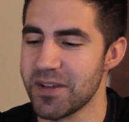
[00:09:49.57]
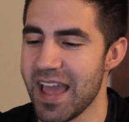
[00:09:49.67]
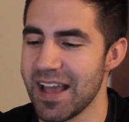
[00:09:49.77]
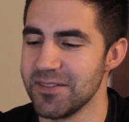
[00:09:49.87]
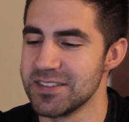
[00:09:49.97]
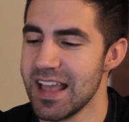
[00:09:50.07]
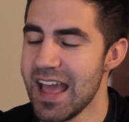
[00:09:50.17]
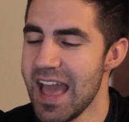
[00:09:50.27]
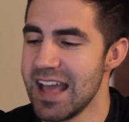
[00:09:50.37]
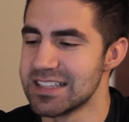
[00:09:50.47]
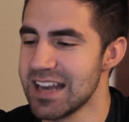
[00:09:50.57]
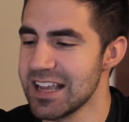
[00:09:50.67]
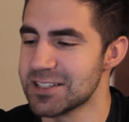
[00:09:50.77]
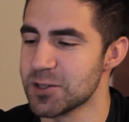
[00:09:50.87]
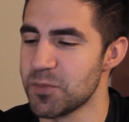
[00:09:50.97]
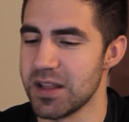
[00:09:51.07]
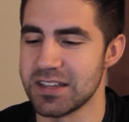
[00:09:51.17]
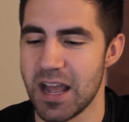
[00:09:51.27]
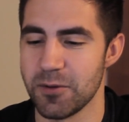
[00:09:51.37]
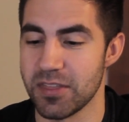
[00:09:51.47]
games, it's nice to spend
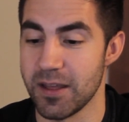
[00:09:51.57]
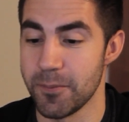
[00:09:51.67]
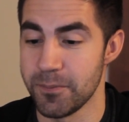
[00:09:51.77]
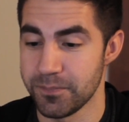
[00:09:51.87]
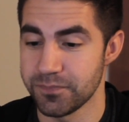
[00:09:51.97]
time with them.